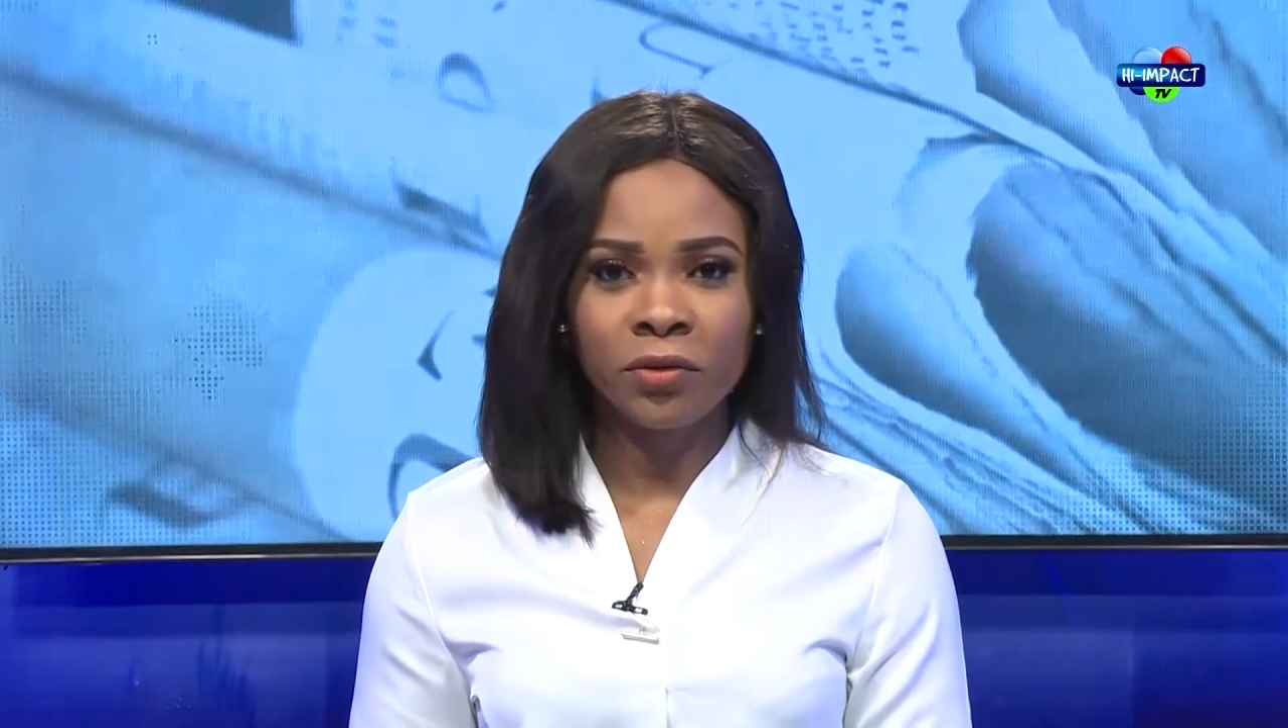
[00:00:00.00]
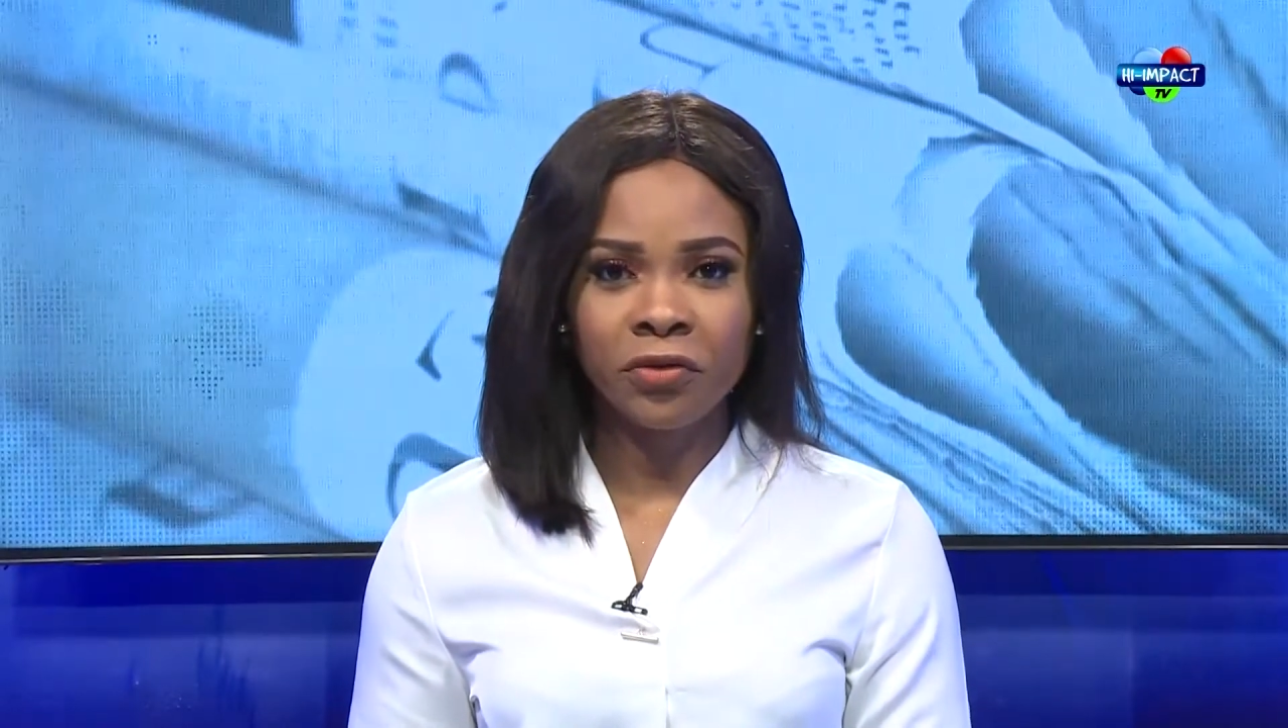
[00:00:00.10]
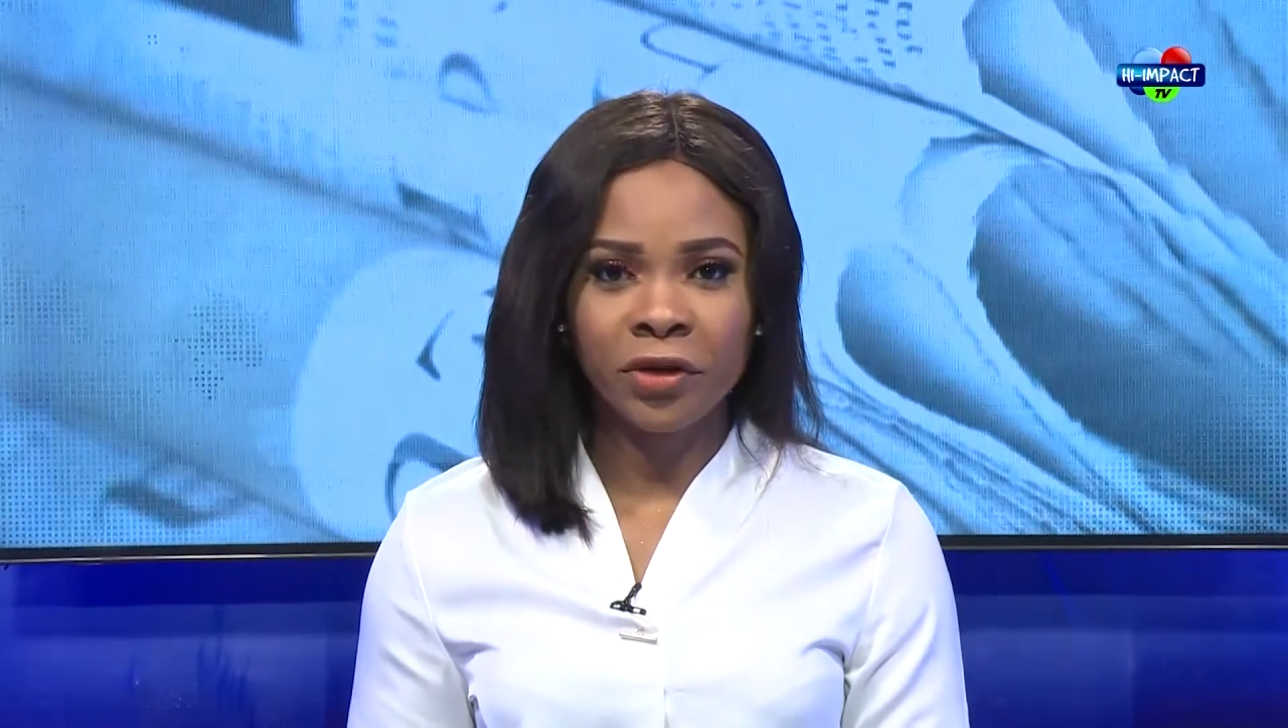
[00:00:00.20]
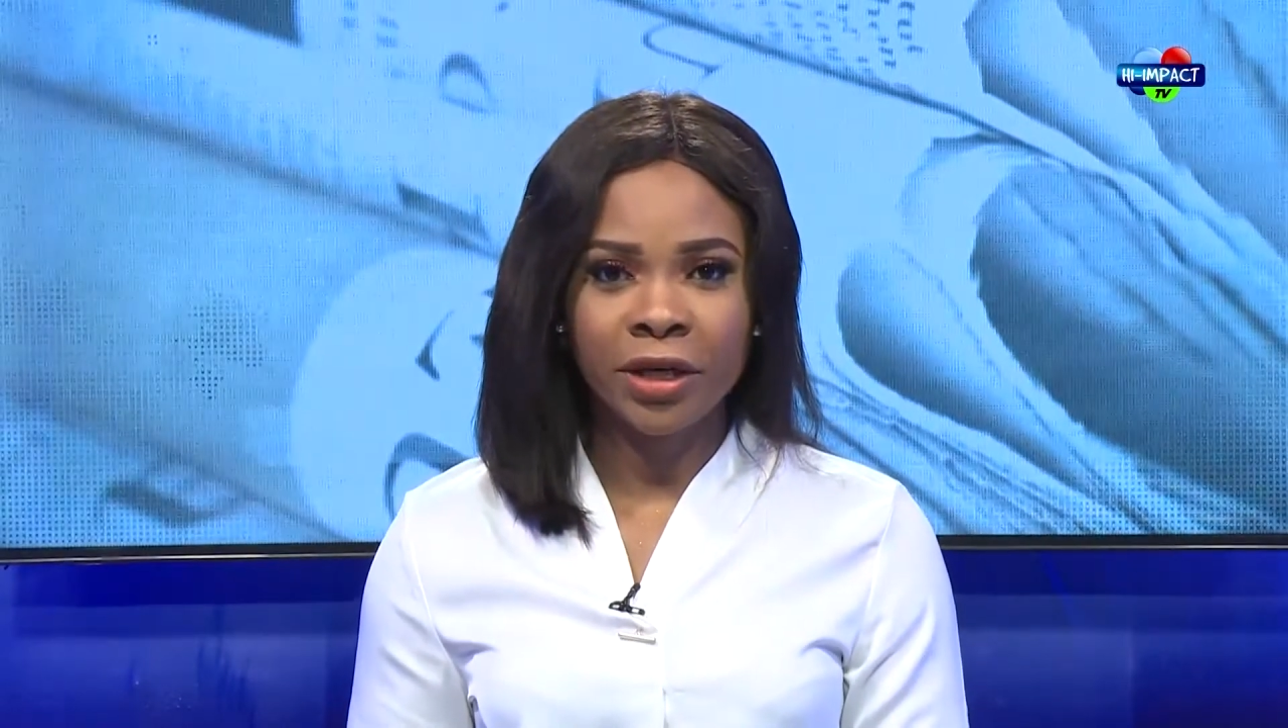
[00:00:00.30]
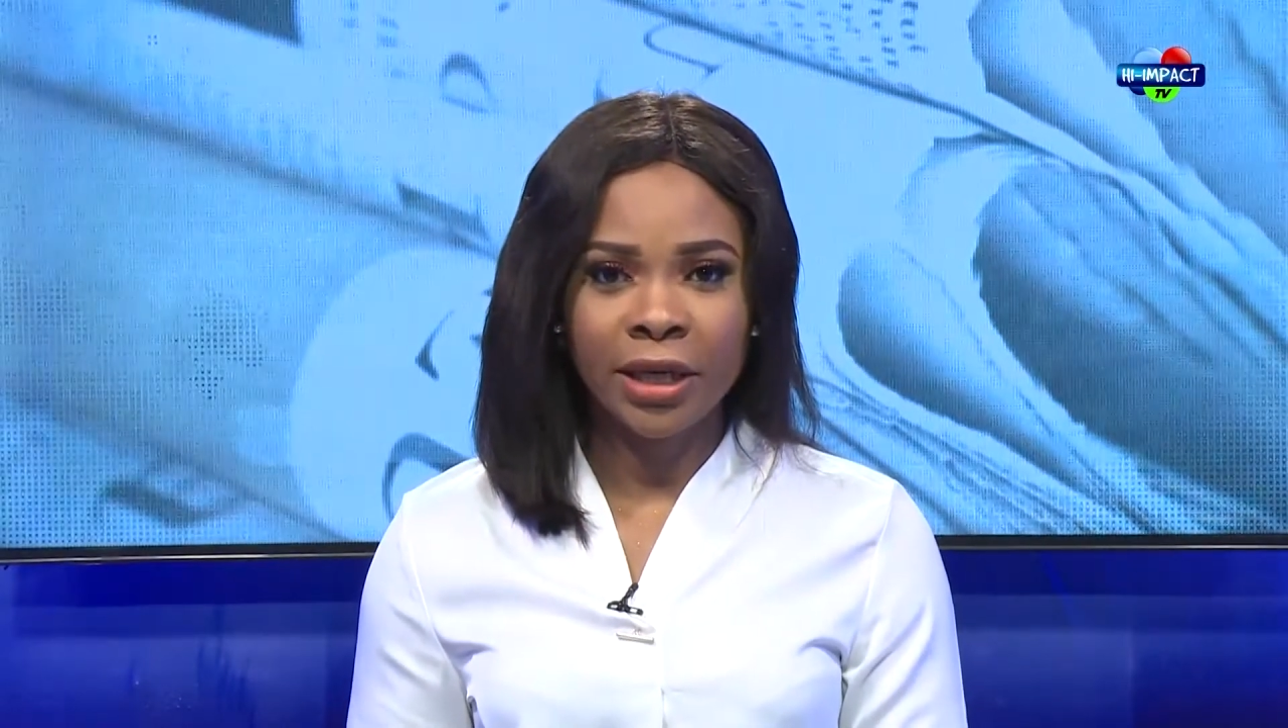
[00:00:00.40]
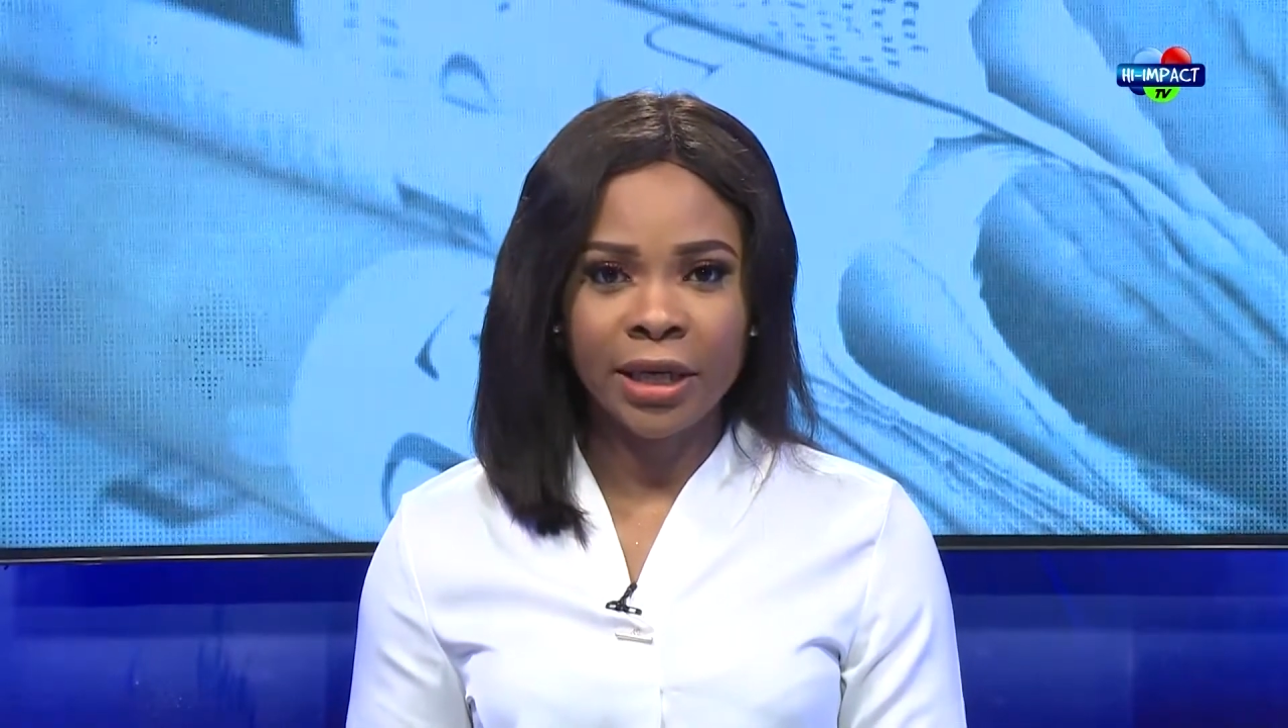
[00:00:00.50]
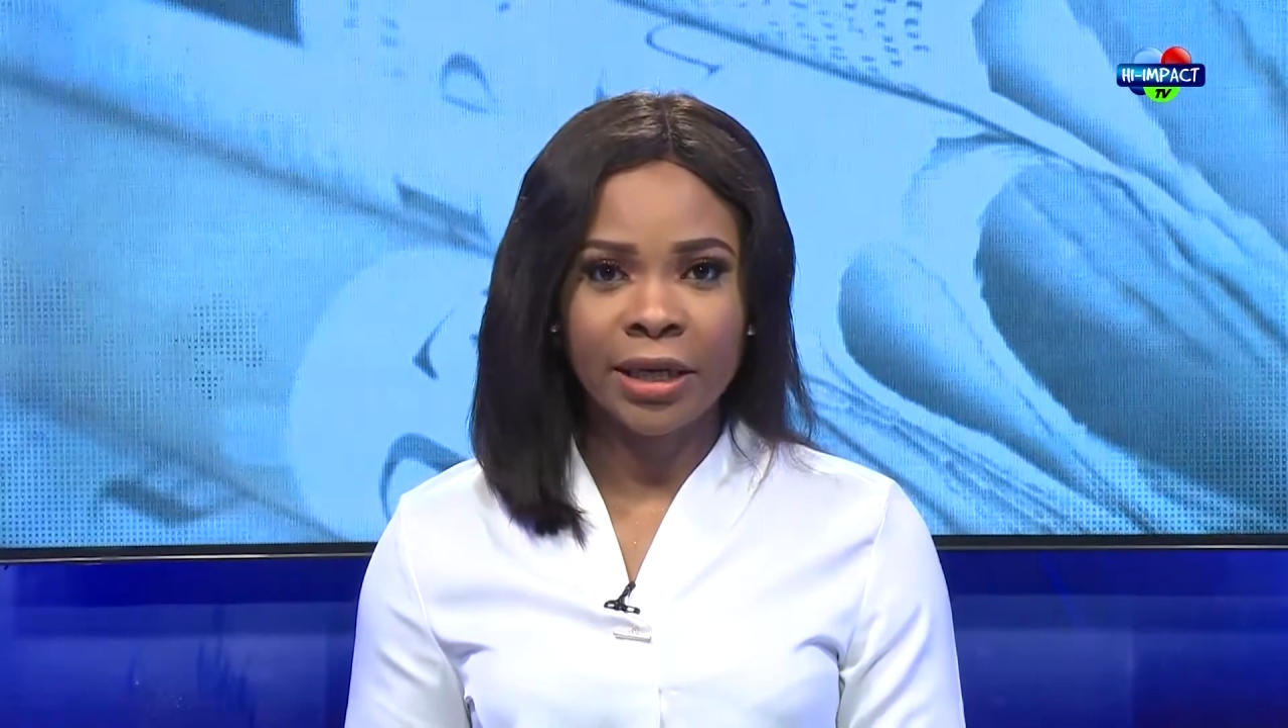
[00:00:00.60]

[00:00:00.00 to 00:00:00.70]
friendly.